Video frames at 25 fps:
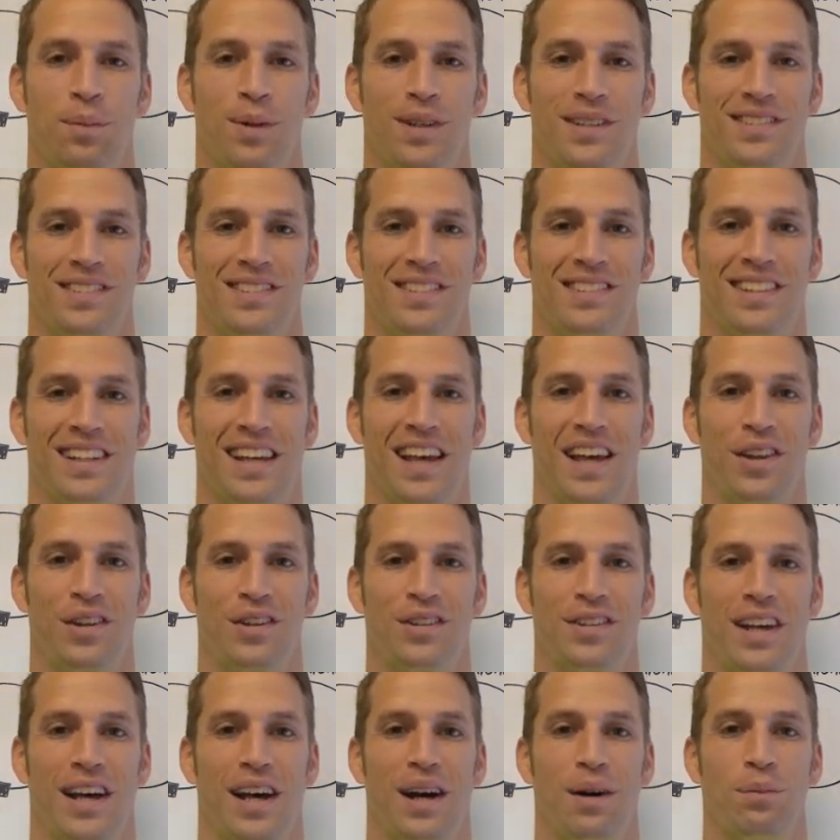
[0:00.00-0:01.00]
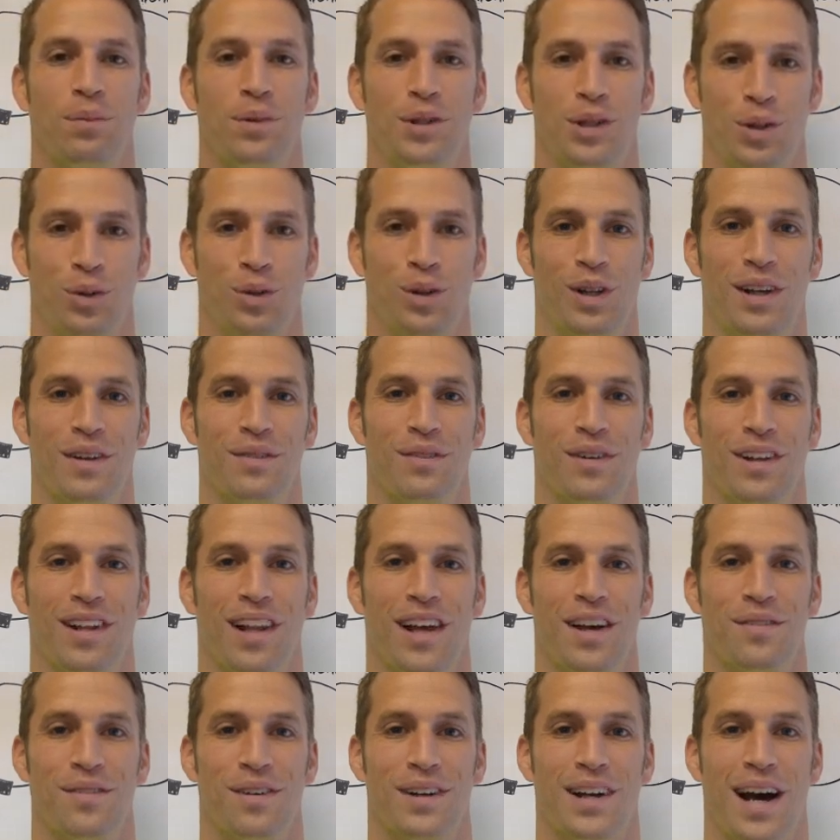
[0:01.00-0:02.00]
pieces together to help you live a
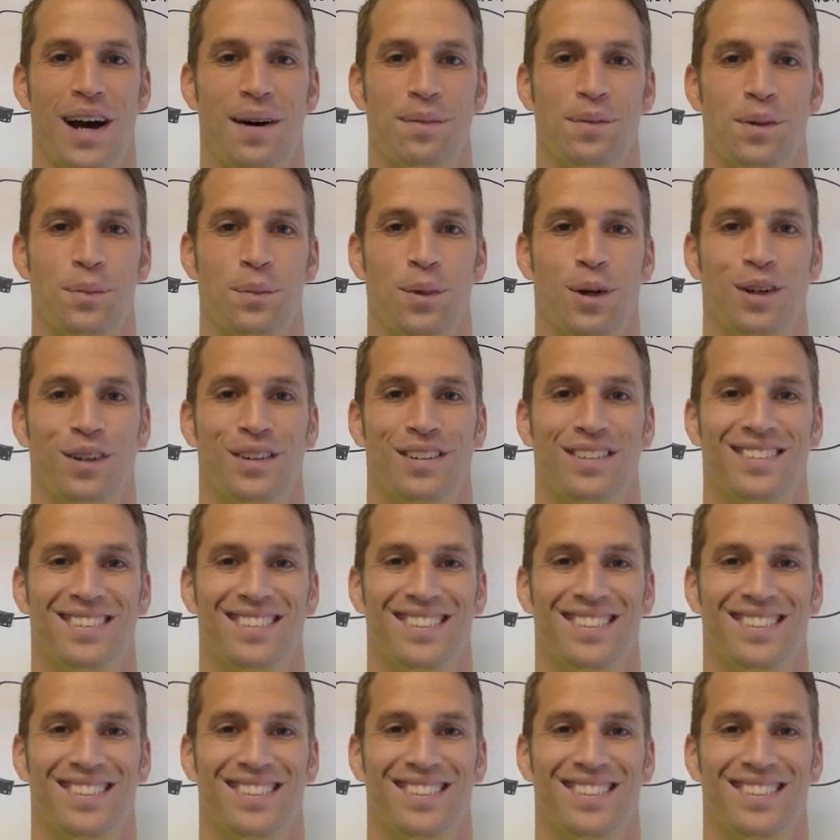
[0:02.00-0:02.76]
life at optimal.